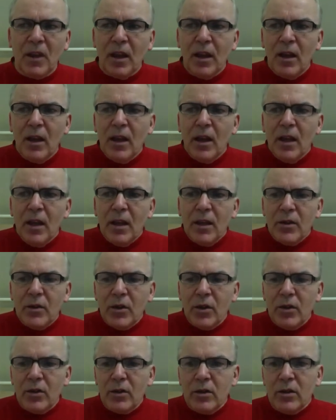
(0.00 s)
There,
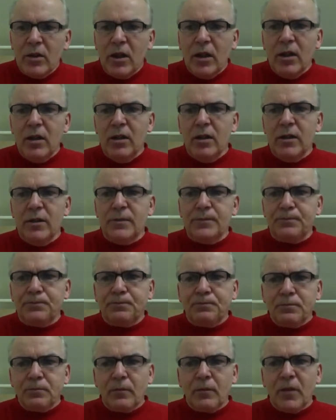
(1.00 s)

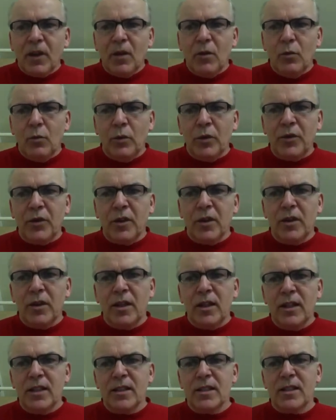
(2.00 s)
within these
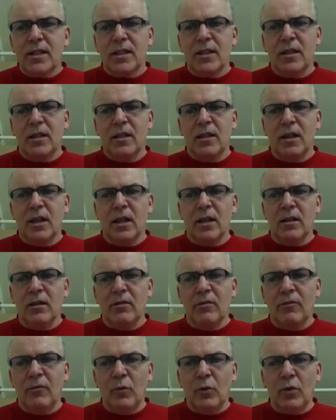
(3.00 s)
four
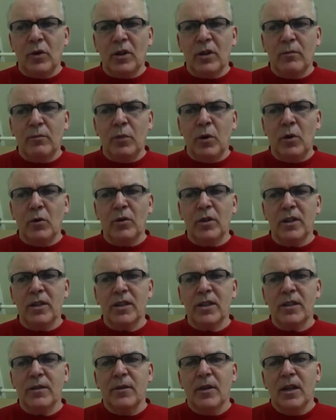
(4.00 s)
components,
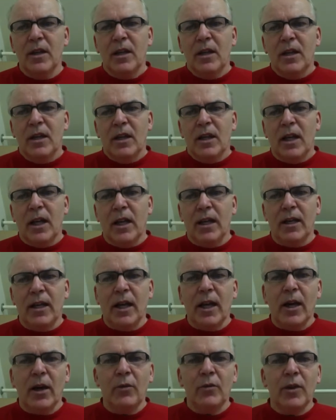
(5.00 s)
and how they
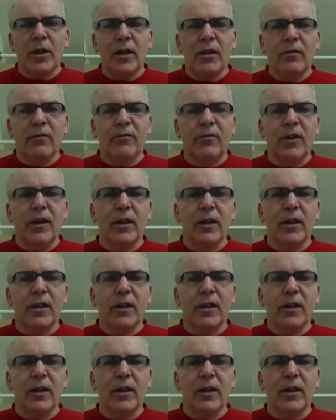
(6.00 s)
affect